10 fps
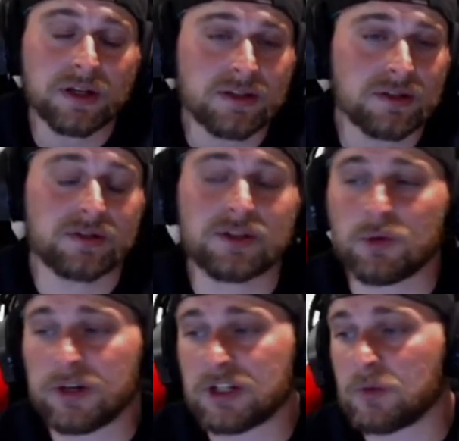gets in a
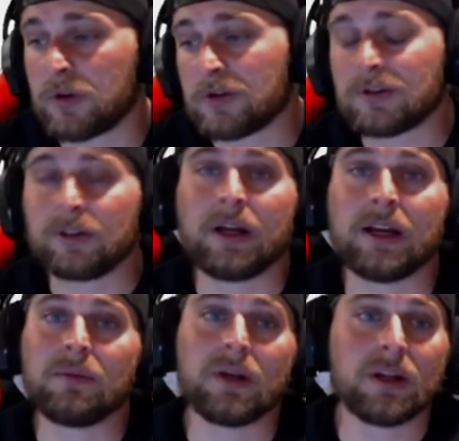situation where there's a
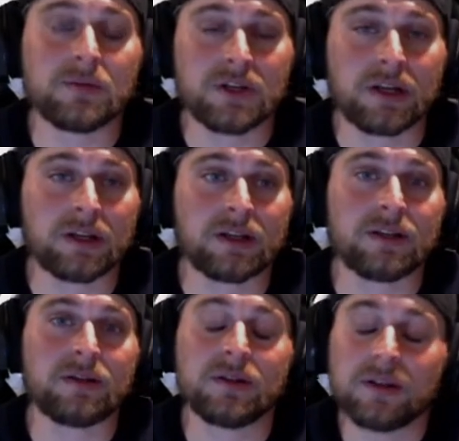light, medium tank,
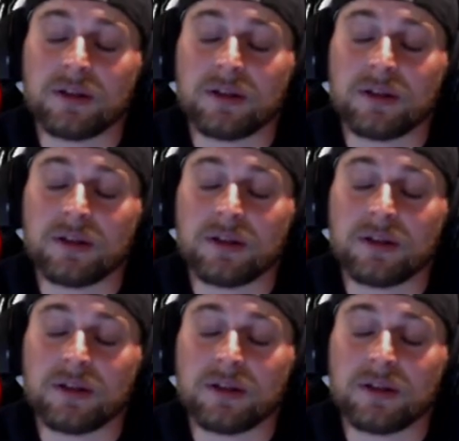and